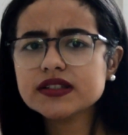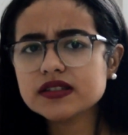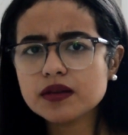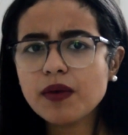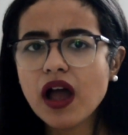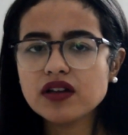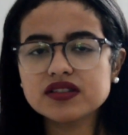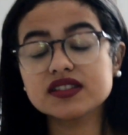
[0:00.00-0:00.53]

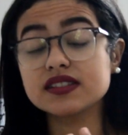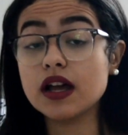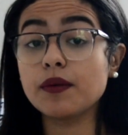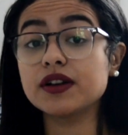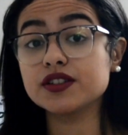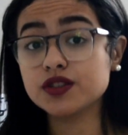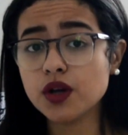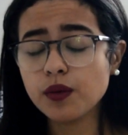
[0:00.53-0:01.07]
Somehow this is how I
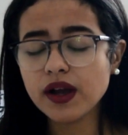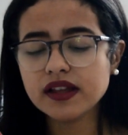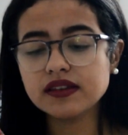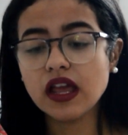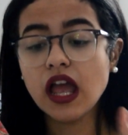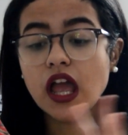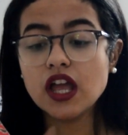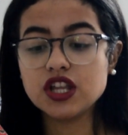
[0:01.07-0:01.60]
saw it.
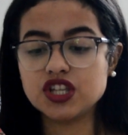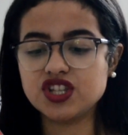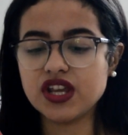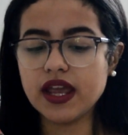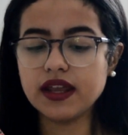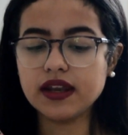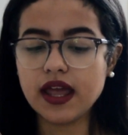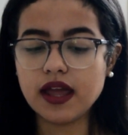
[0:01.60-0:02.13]

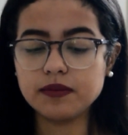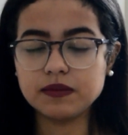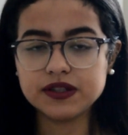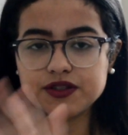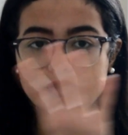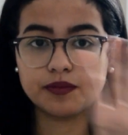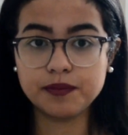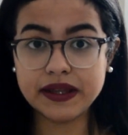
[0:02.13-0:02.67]
Jane and
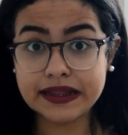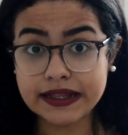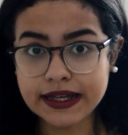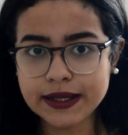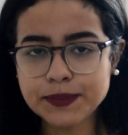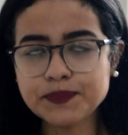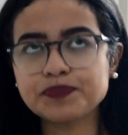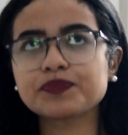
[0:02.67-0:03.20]
Mr. Bingley.